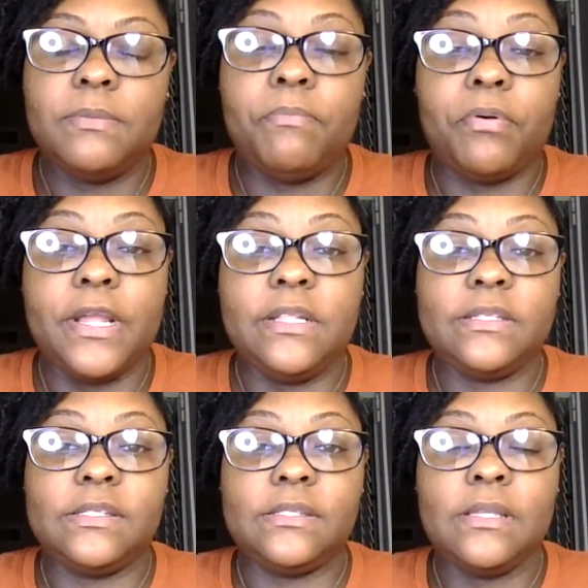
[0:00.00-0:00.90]

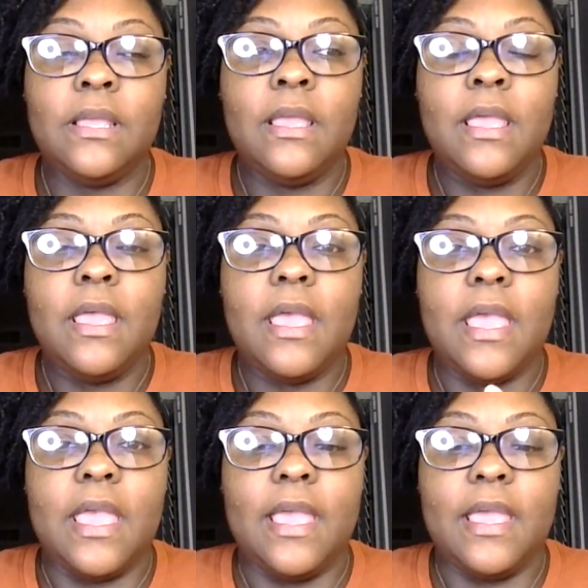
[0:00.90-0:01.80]
Prince,
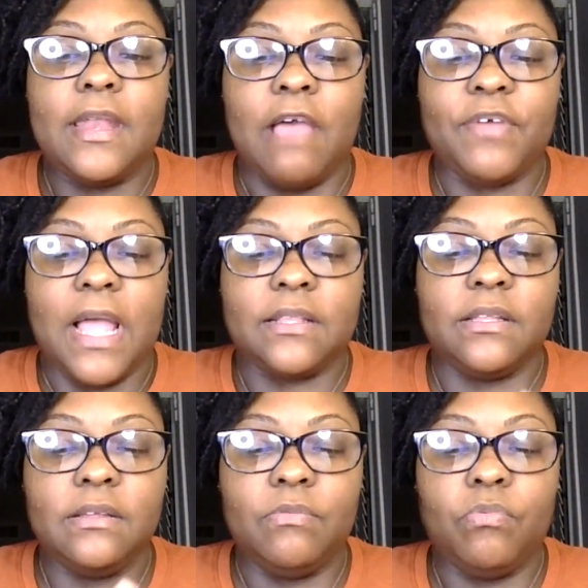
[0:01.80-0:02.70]
and I forgot
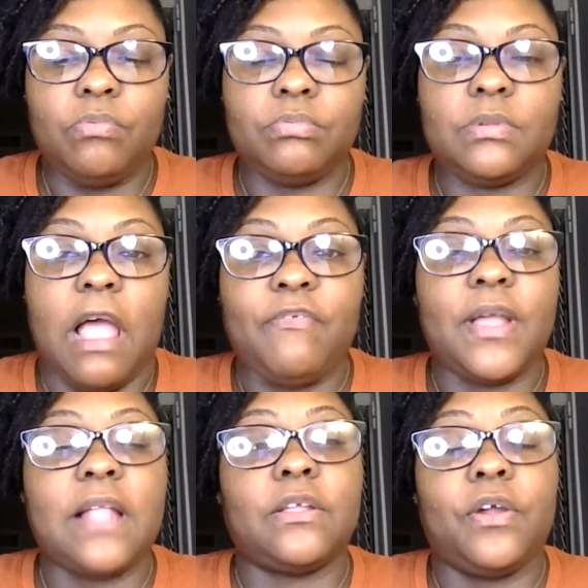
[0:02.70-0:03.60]
the
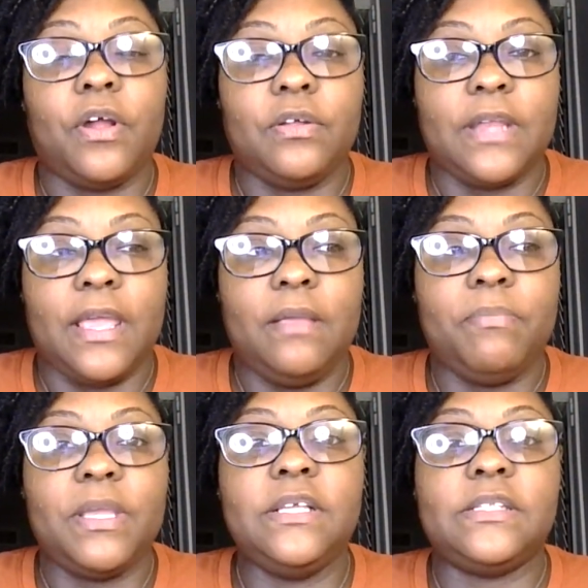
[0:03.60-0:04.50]
girl name,
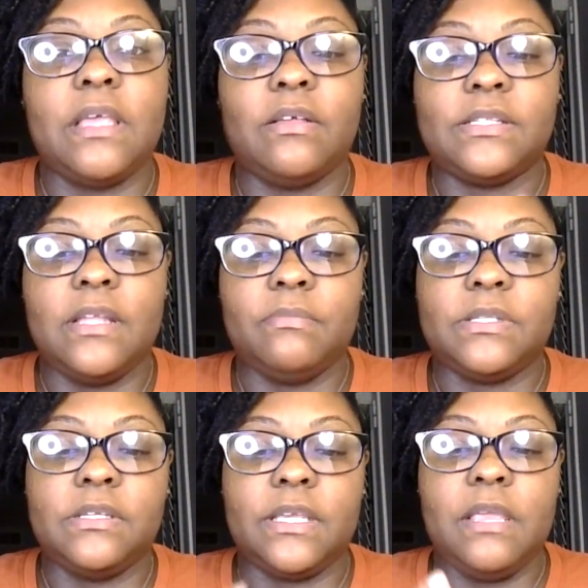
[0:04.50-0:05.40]
but he tells them
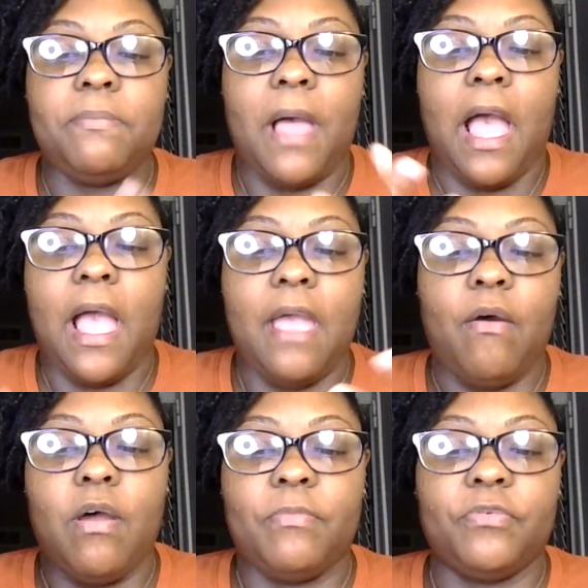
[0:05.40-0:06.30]
to keep an eye
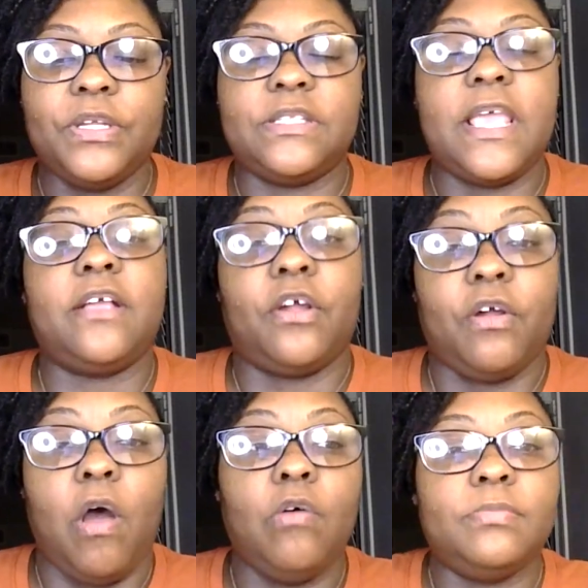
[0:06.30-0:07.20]
on Marie, take her
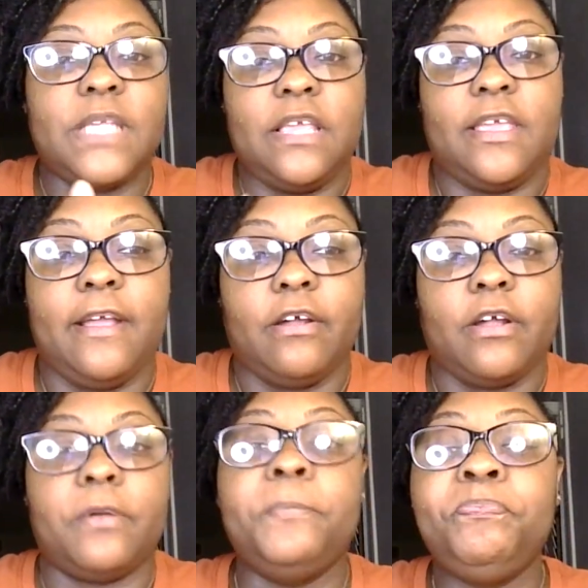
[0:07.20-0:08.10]
home, take care of
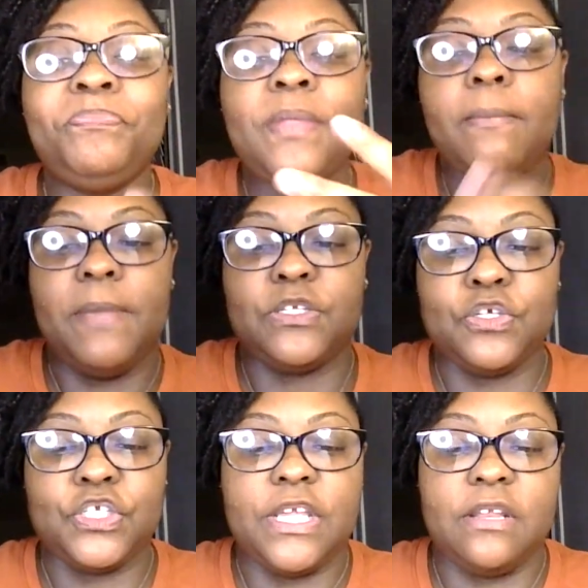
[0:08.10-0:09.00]
her, make
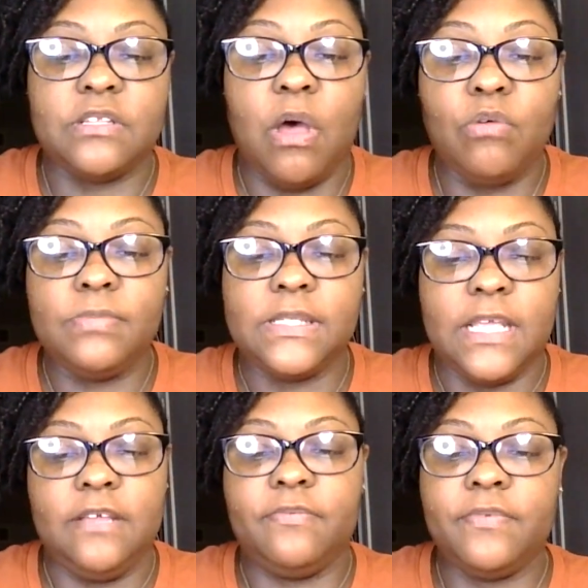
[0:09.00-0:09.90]
sure she gets home
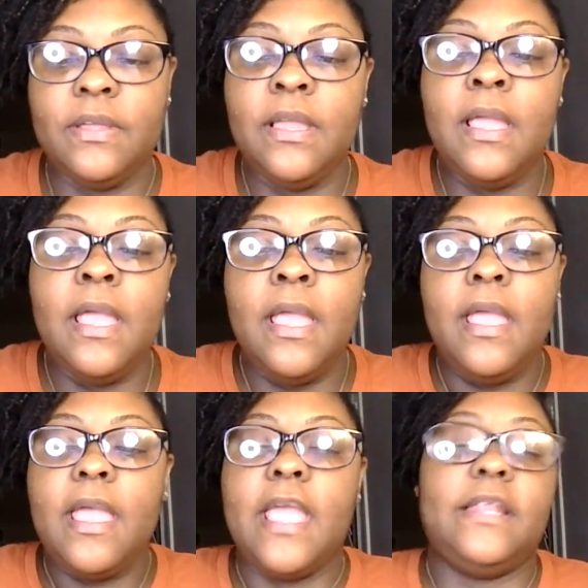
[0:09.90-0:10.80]
safe.
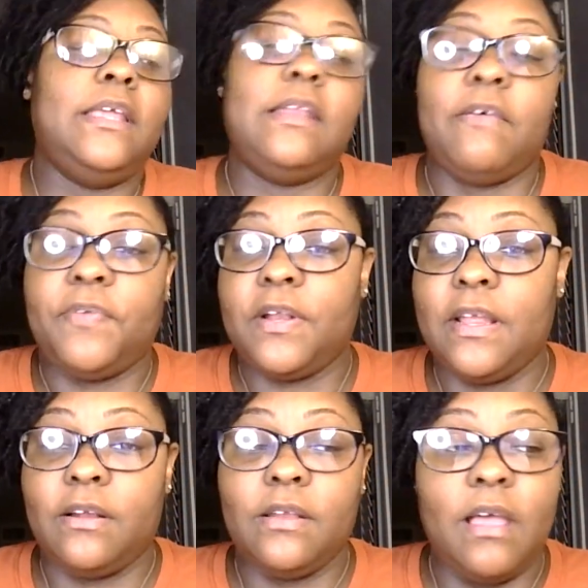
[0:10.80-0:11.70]
And he left her
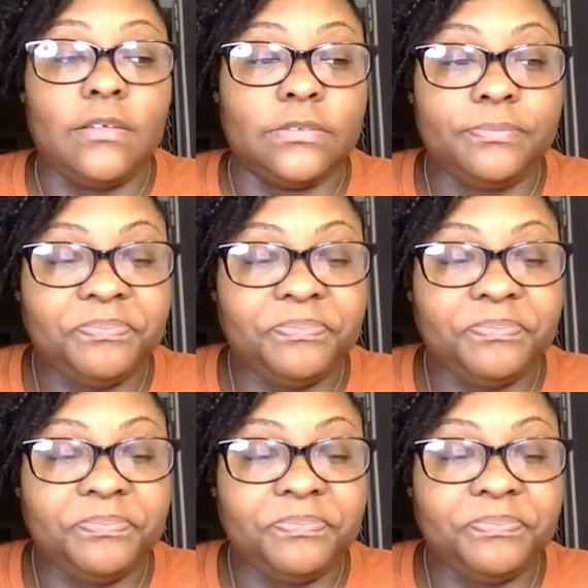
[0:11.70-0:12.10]
there alone.